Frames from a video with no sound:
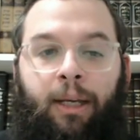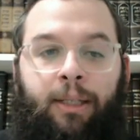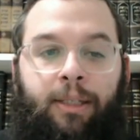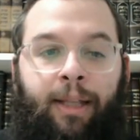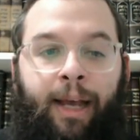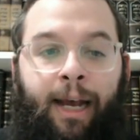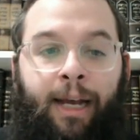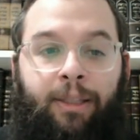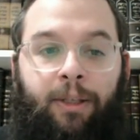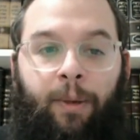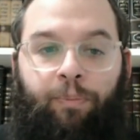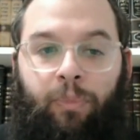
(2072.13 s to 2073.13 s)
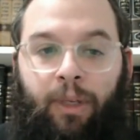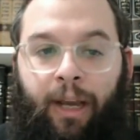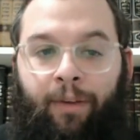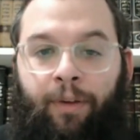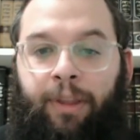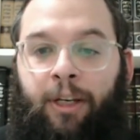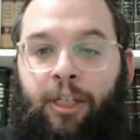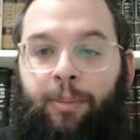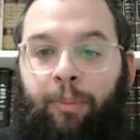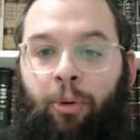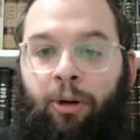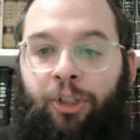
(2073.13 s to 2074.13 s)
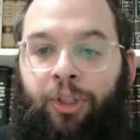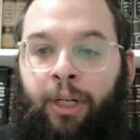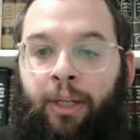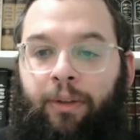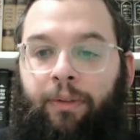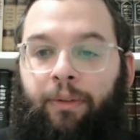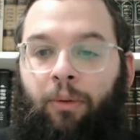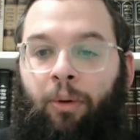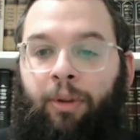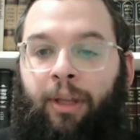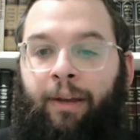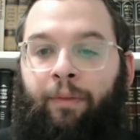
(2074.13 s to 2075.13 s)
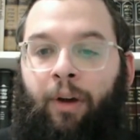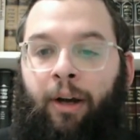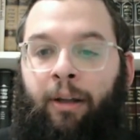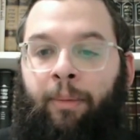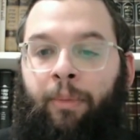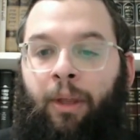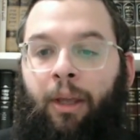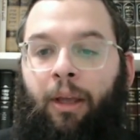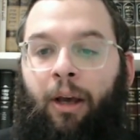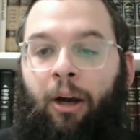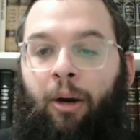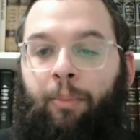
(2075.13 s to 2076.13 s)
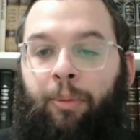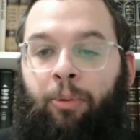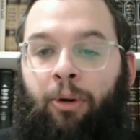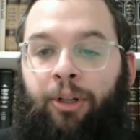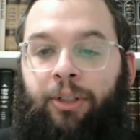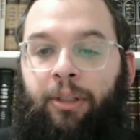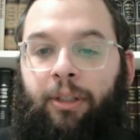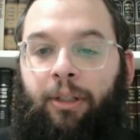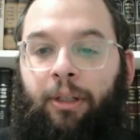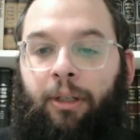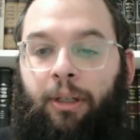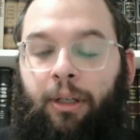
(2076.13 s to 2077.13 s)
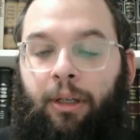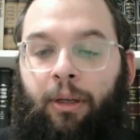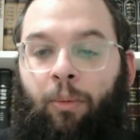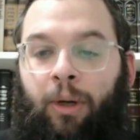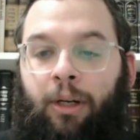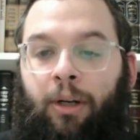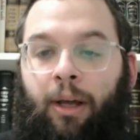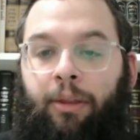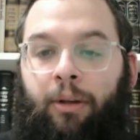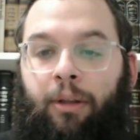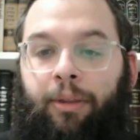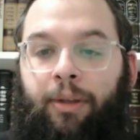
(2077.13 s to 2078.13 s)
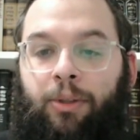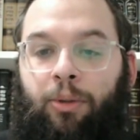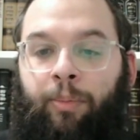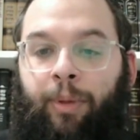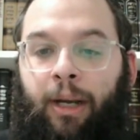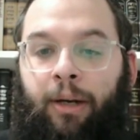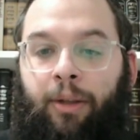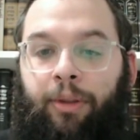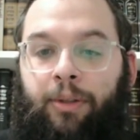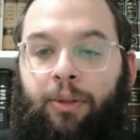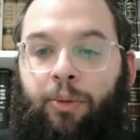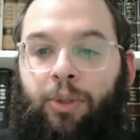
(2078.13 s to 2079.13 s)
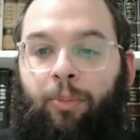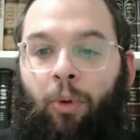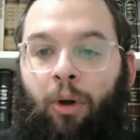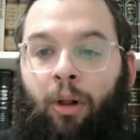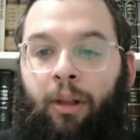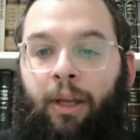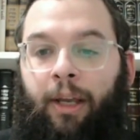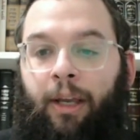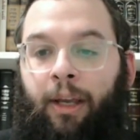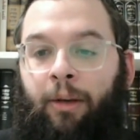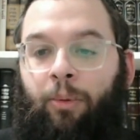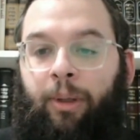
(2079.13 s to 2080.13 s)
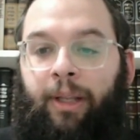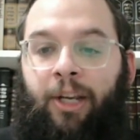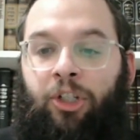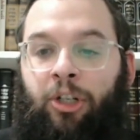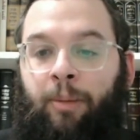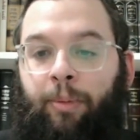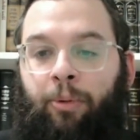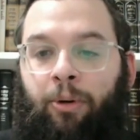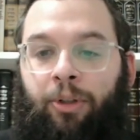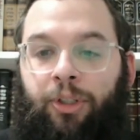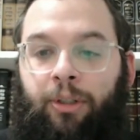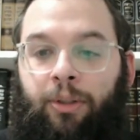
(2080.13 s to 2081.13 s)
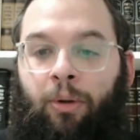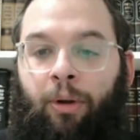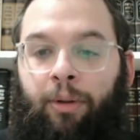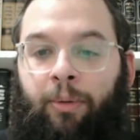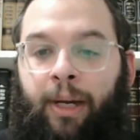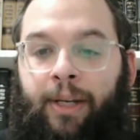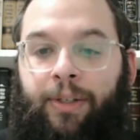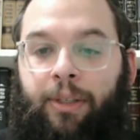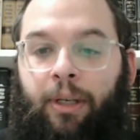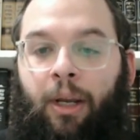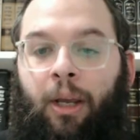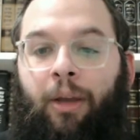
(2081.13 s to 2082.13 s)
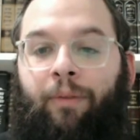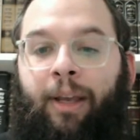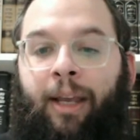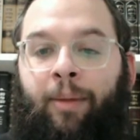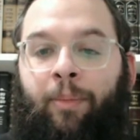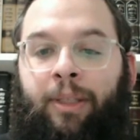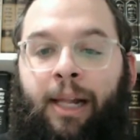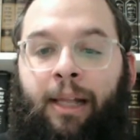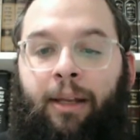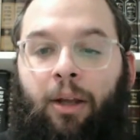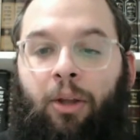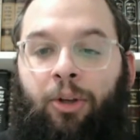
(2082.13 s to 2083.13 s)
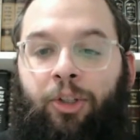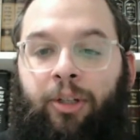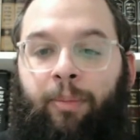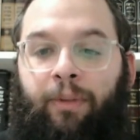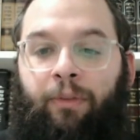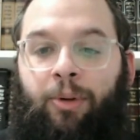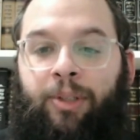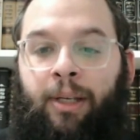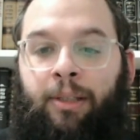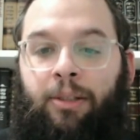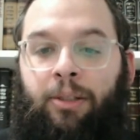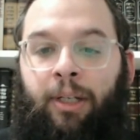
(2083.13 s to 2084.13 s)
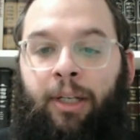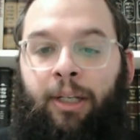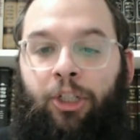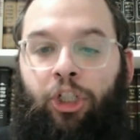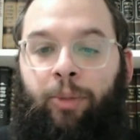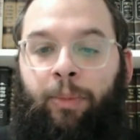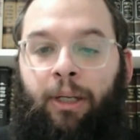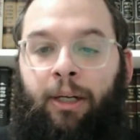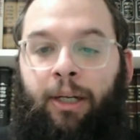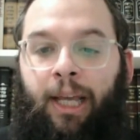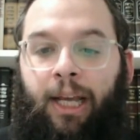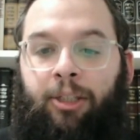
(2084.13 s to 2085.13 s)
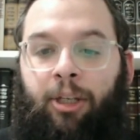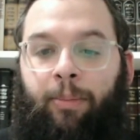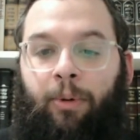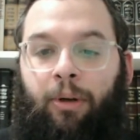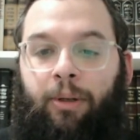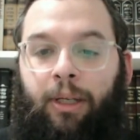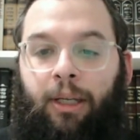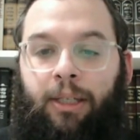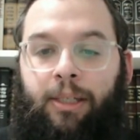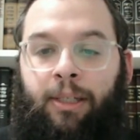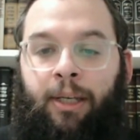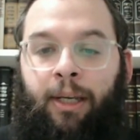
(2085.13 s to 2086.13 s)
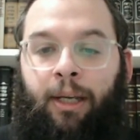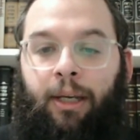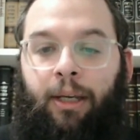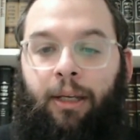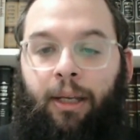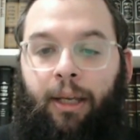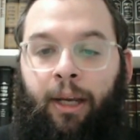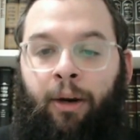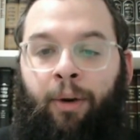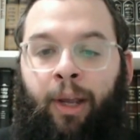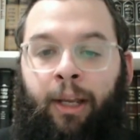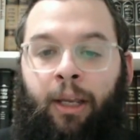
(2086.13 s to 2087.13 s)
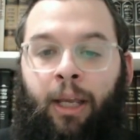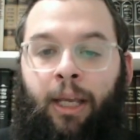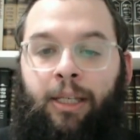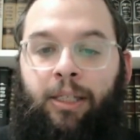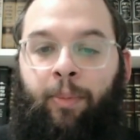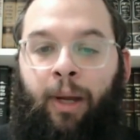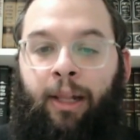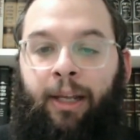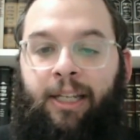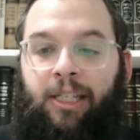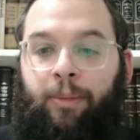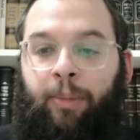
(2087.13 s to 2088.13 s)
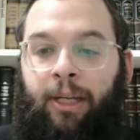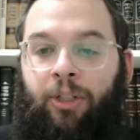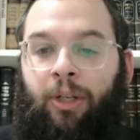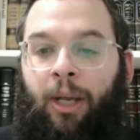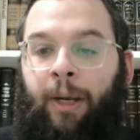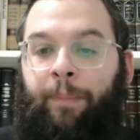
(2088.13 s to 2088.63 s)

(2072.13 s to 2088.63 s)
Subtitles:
It's that everything is proportionate. All the Haivarim are proportionate to one another, nothing's too big, nothing's too small, in relation and proportion to all the rest. The four senses of the Iya, Shmiya, Reach, Dibur, seeing, hearing, smelling, and speech.